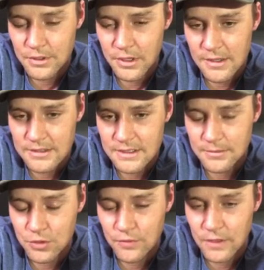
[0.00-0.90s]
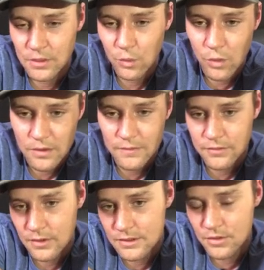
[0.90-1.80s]
You're constantly improving on one
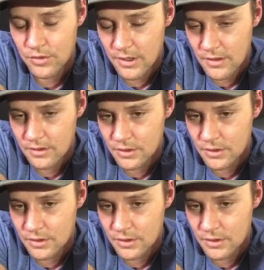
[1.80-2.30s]
front or the other.